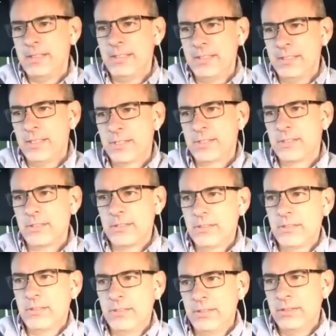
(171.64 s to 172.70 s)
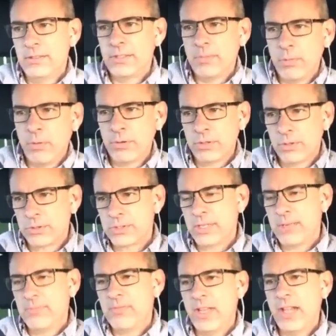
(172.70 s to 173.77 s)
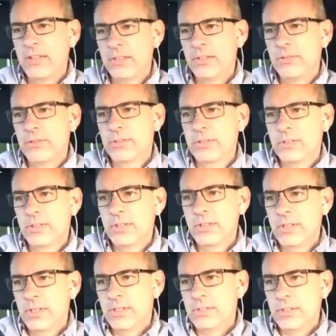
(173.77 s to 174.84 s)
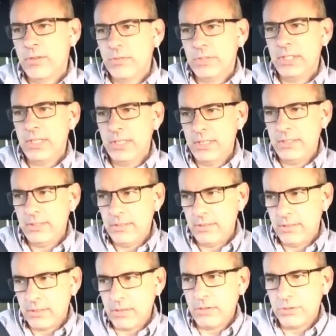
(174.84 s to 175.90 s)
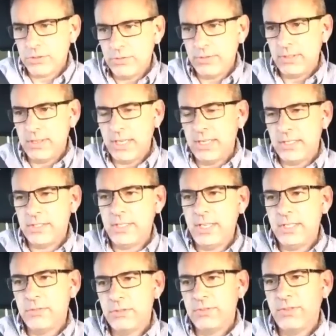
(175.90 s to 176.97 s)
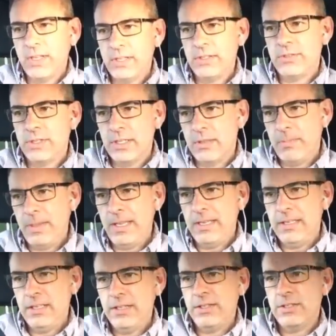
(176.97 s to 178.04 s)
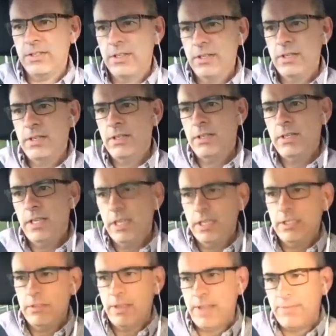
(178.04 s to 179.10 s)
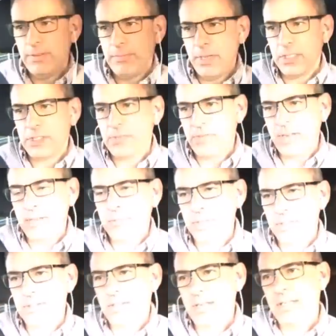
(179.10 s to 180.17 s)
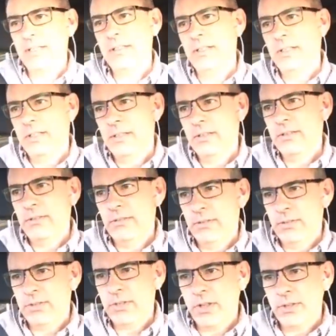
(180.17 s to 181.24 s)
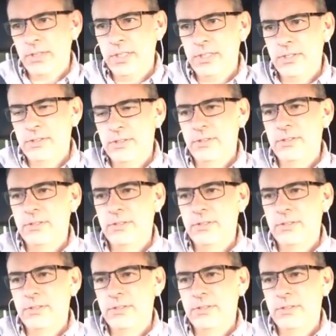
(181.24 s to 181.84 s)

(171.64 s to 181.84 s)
doesn't support those same values. So when you get into the culture of the United States, which values independence, and you have enmeshed families in it, there's all these